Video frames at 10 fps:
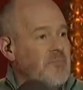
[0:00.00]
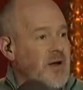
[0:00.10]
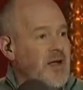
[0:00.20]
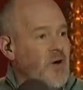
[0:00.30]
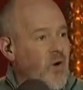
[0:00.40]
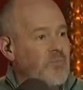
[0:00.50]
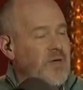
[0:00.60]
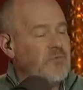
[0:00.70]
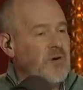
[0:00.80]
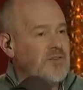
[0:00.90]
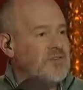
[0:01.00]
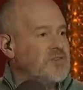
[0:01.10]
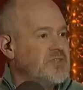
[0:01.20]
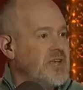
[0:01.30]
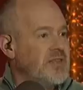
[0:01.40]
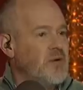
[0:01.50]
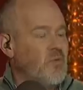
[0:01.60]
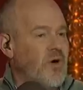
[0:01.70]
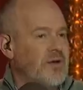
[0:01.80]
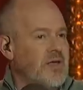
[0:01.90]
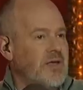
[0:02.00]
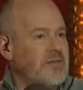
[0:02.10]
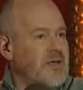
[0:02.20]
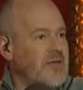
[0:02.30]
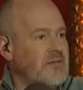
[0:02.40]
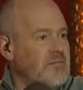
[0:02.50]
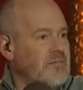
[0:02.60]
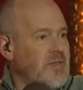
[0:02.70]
But I hope that Russ has seen that what he did